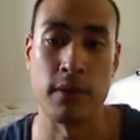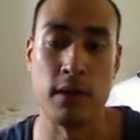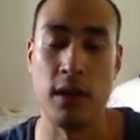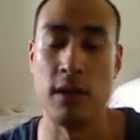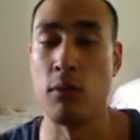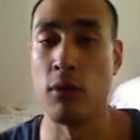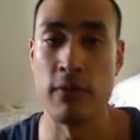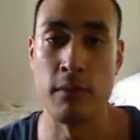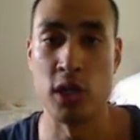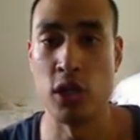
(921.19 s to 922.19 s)
And the more
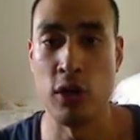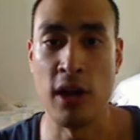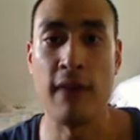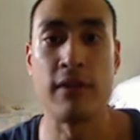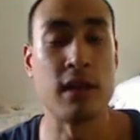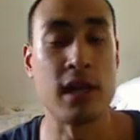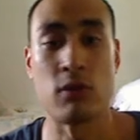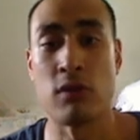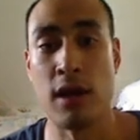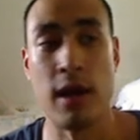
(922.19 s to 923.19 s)
information you have, the less
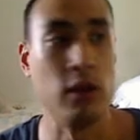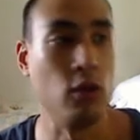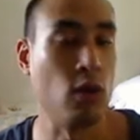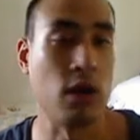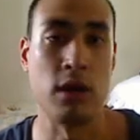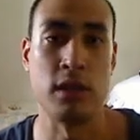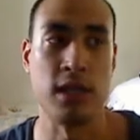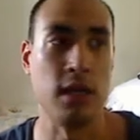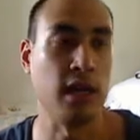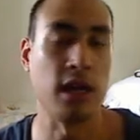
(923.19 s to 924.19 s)
reliant you are on,
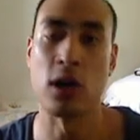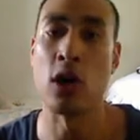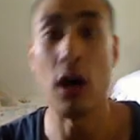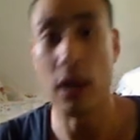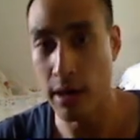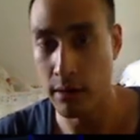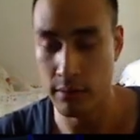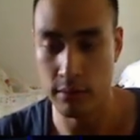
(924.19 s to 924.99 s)
say, like a call out.